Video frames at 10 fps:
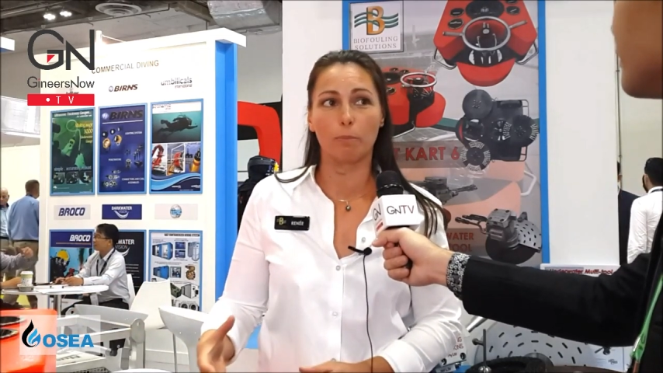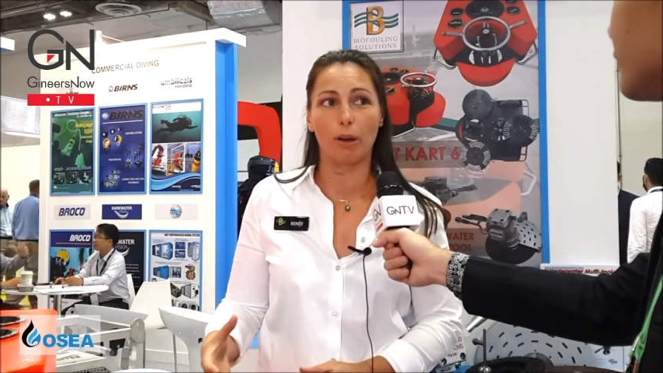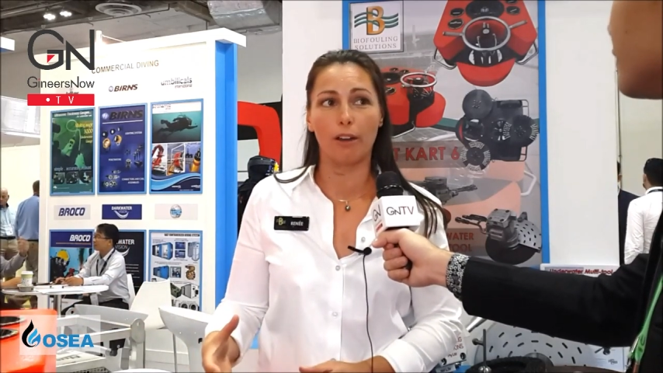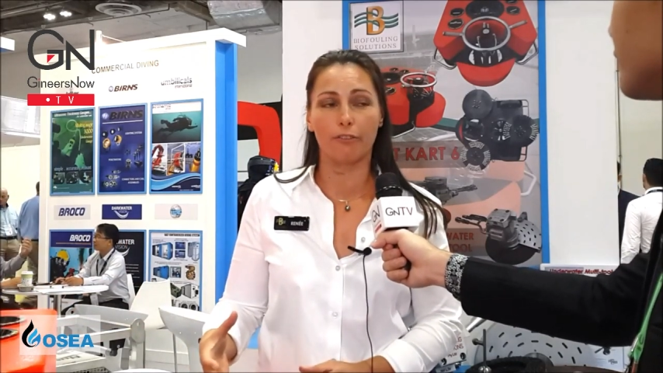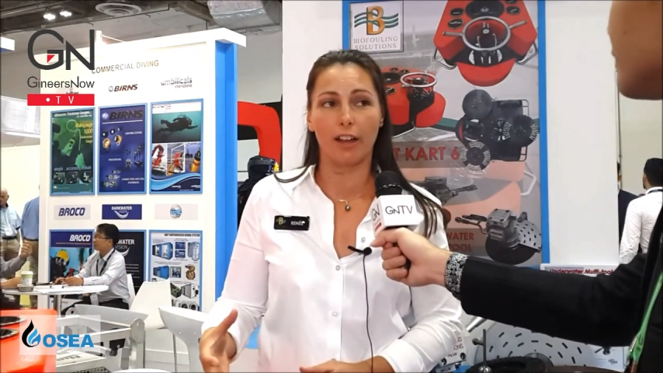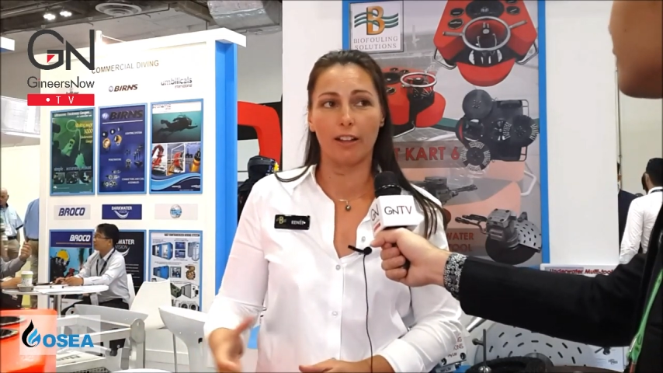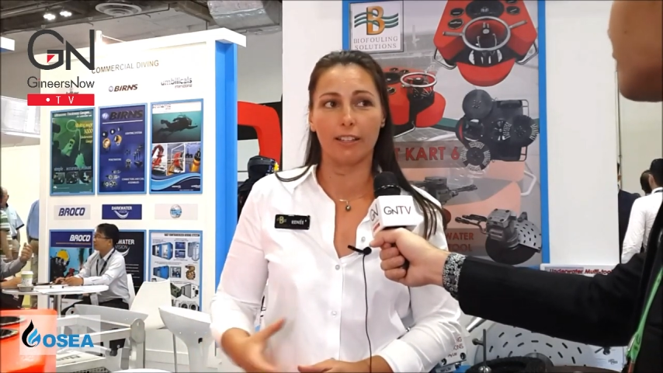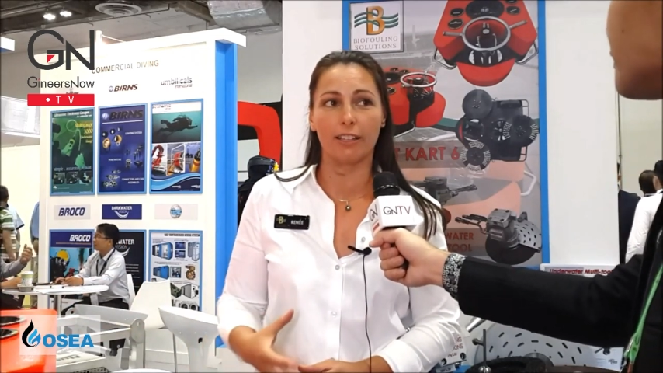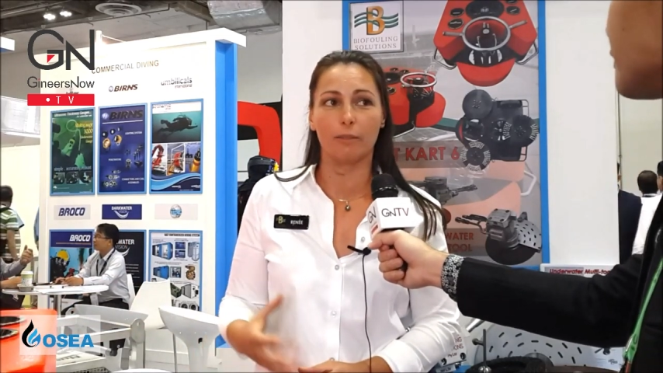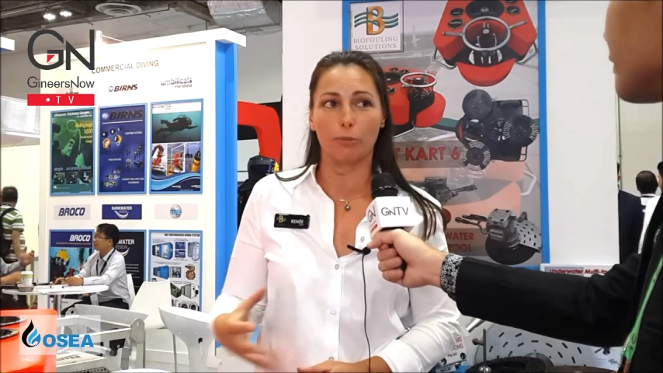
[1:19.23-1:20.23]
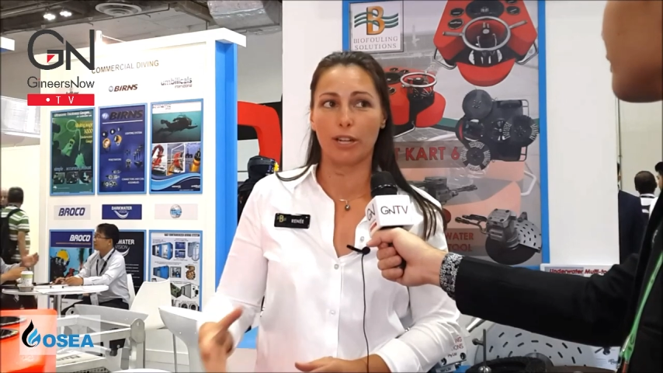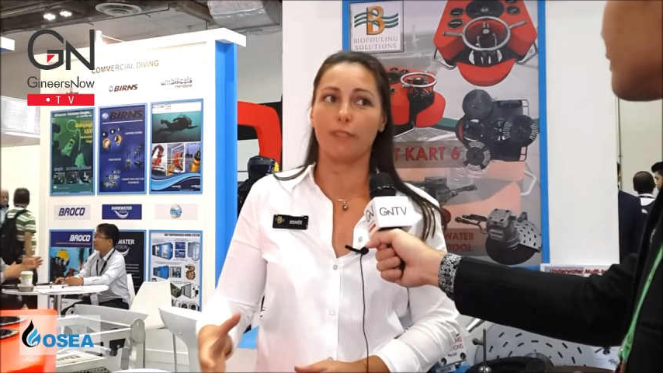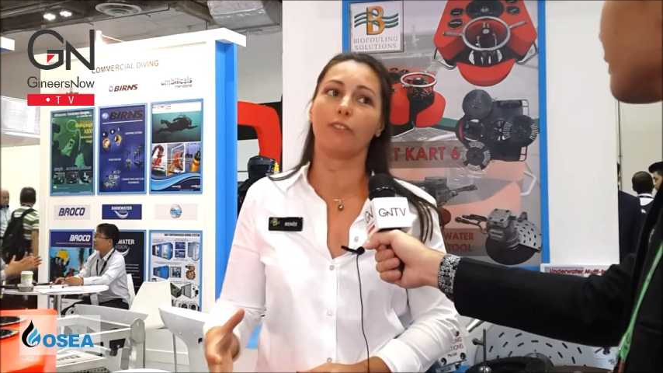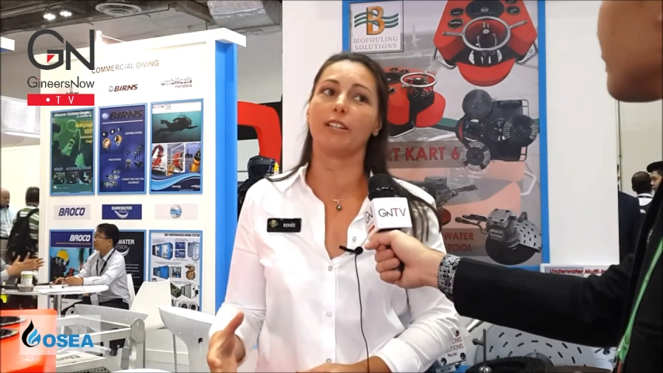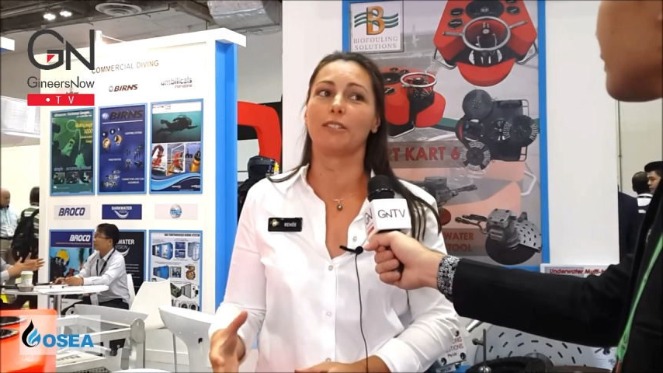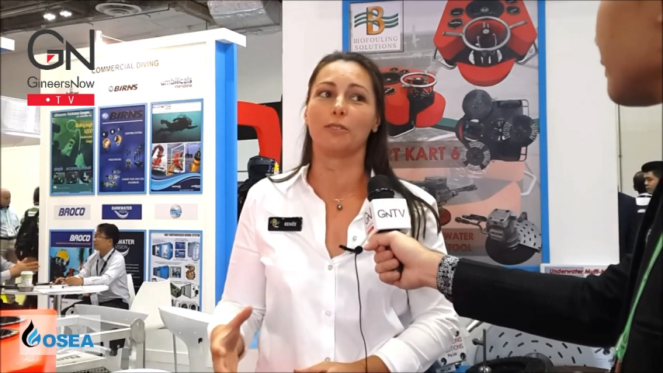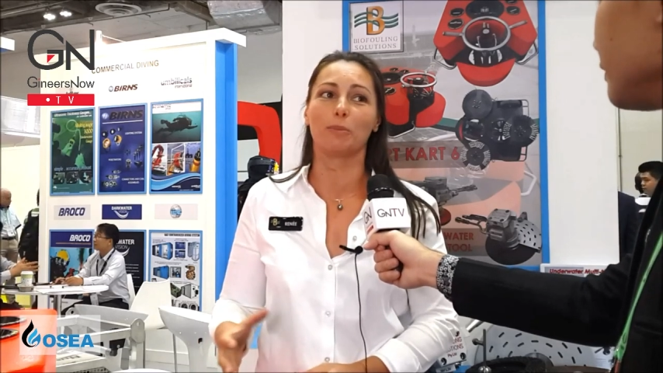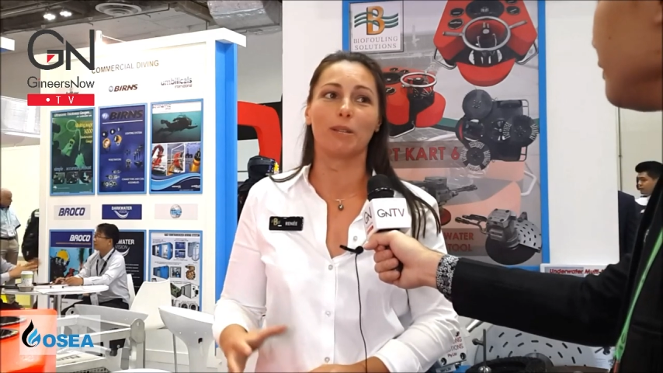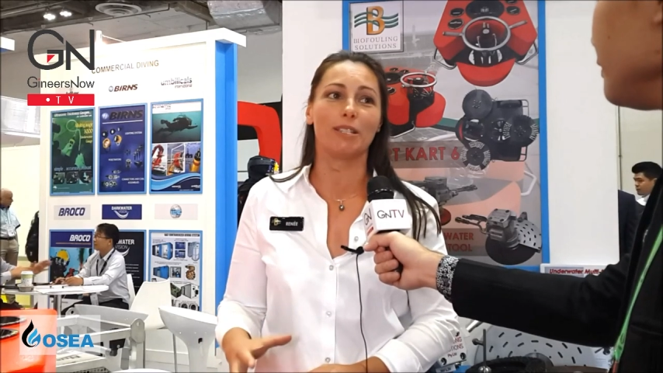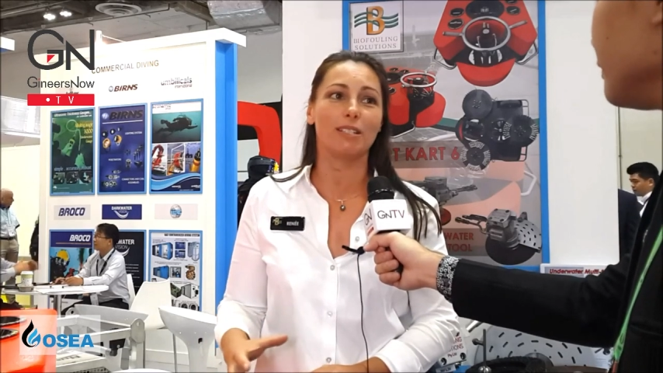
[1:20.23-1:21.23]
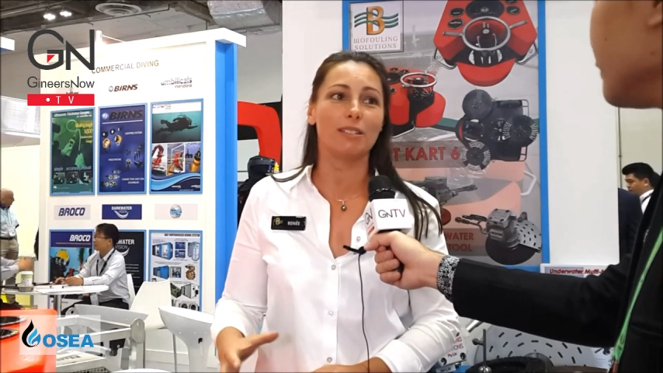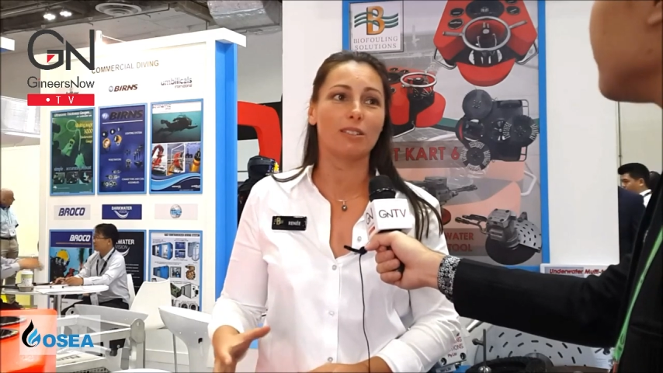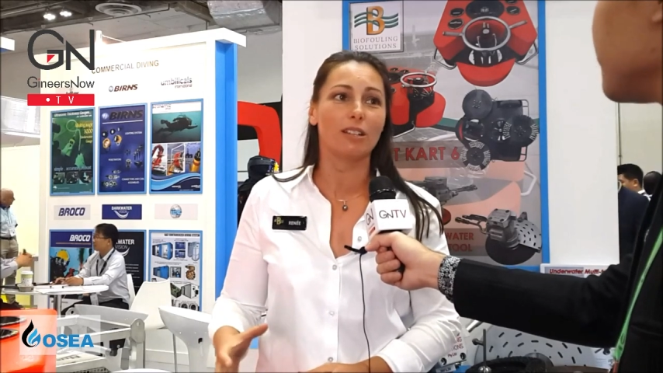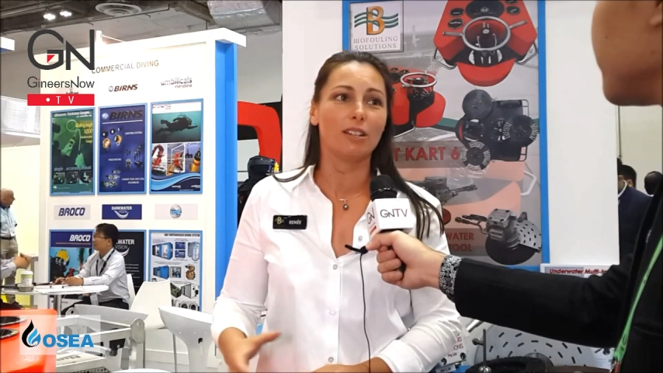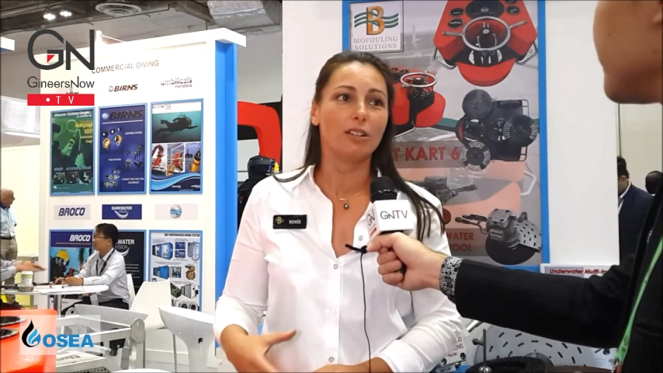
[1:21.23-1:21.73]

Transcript: biofouling and marine invasive species.